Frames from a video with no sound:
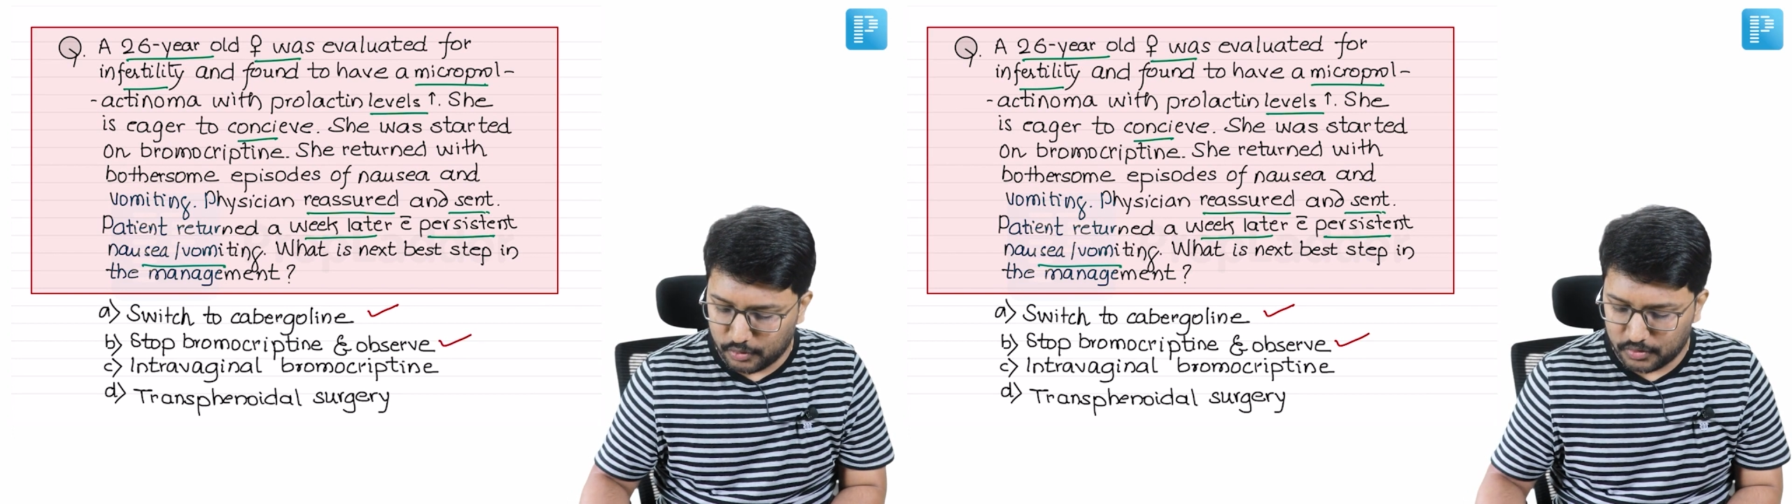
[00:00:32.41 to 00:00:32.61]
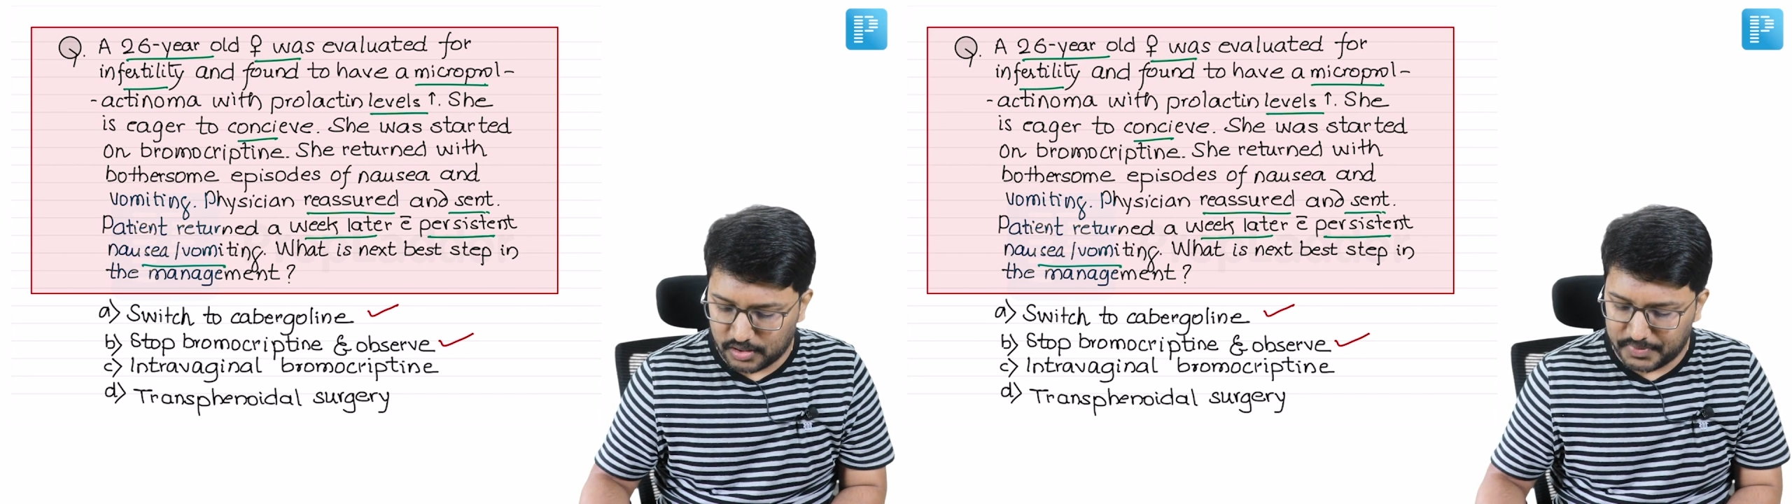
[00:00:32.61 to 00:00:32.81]

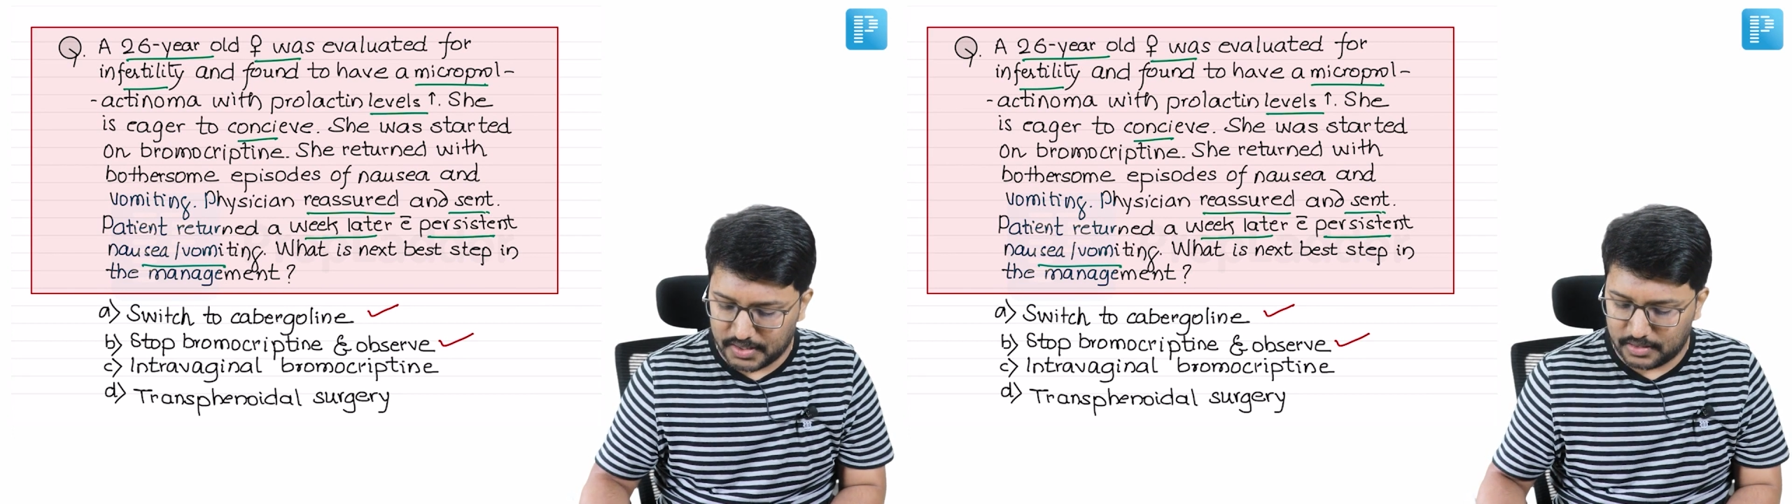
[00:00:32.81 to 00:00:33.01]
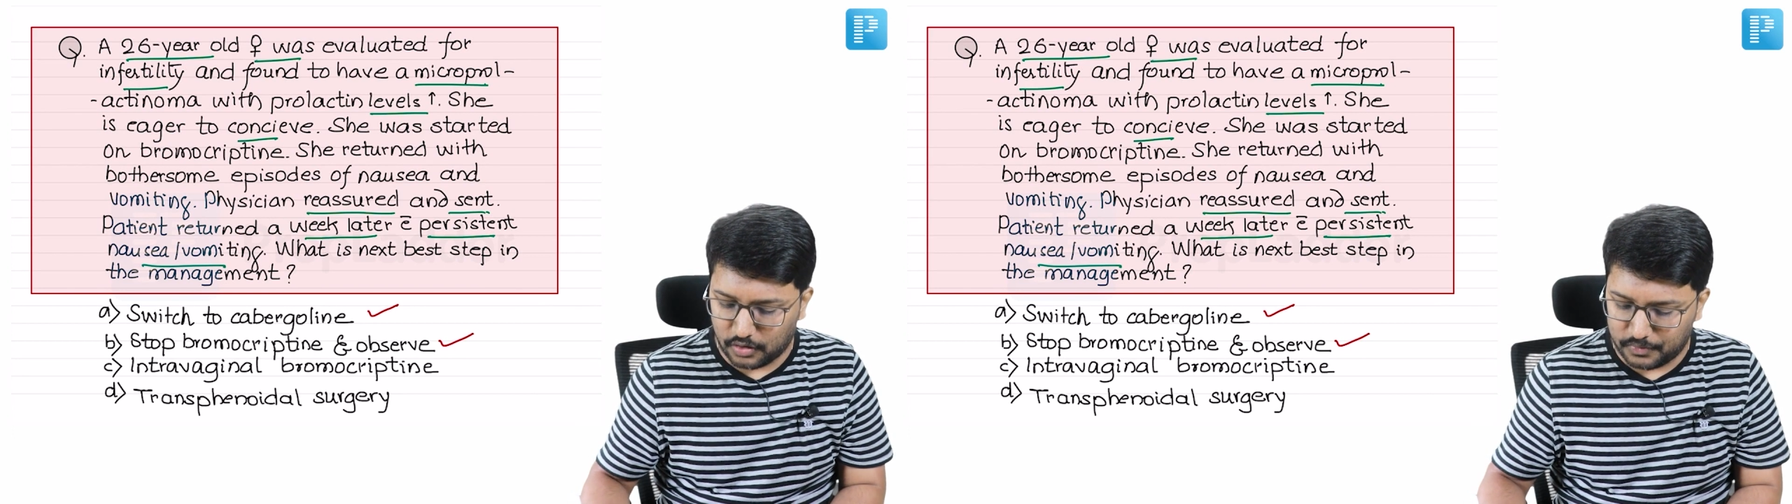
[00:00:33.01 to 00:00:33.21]

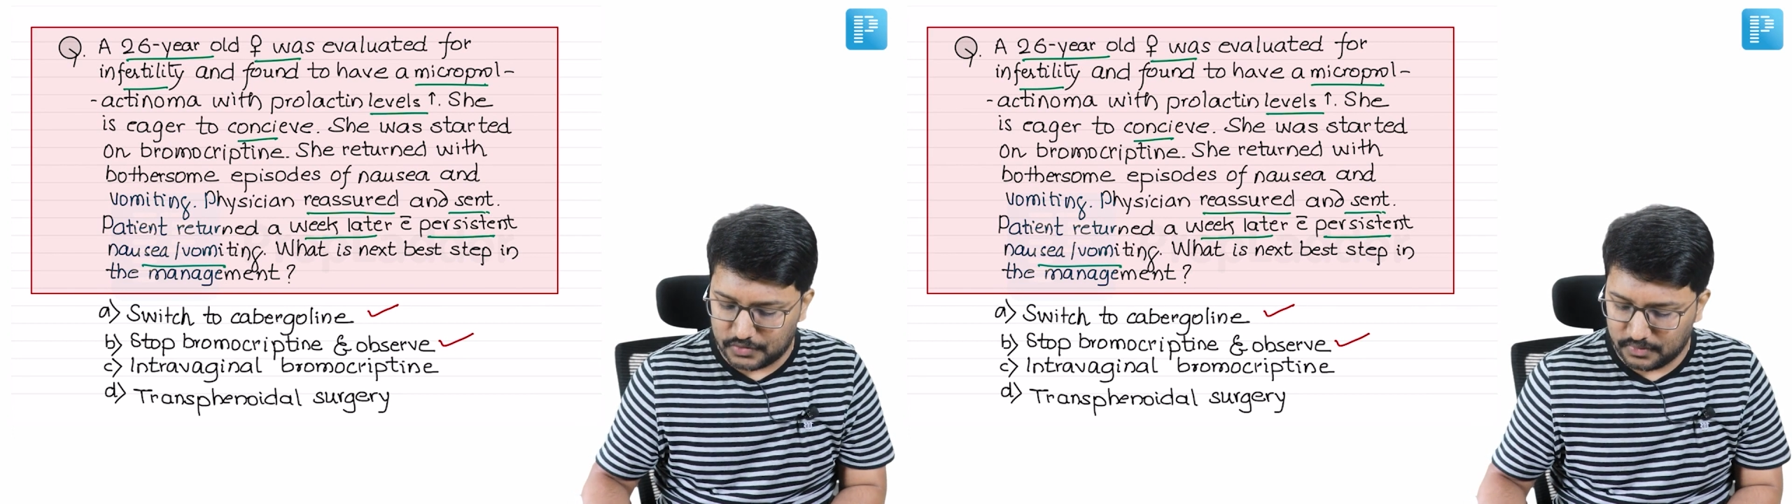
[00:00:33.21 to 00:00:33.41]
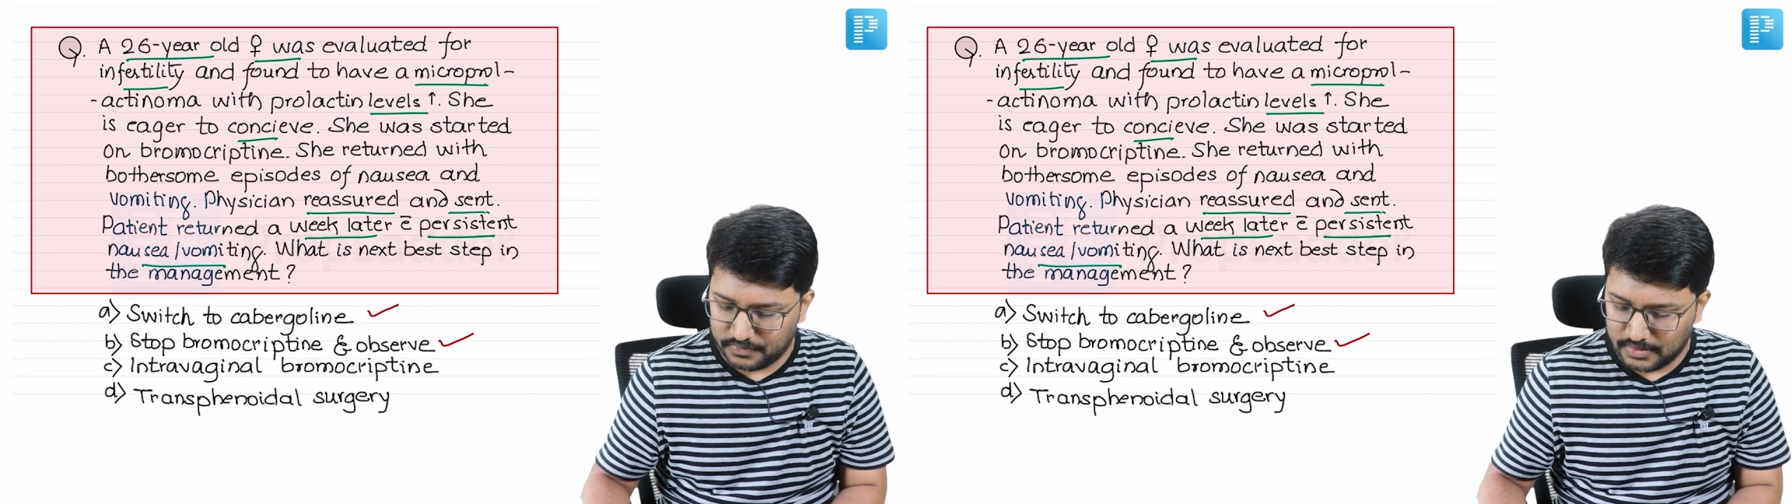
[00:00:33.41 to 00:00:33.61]
bromocriptine and
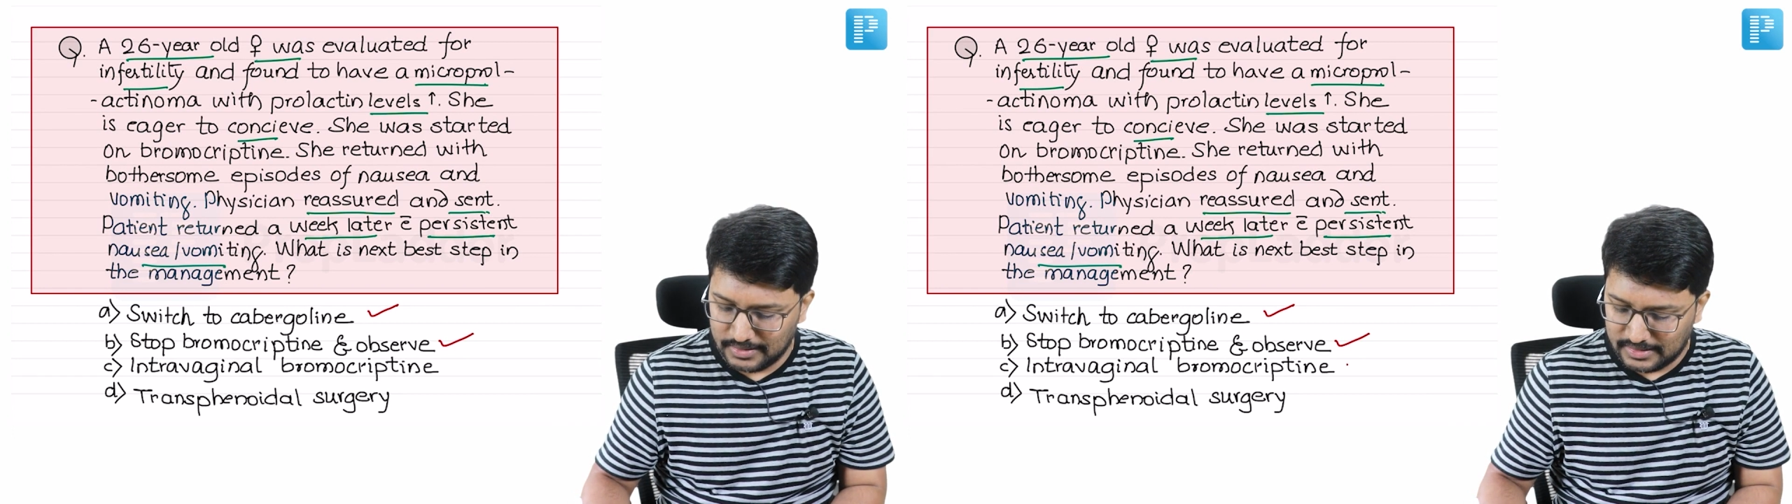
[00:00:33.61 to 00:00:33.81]
observe.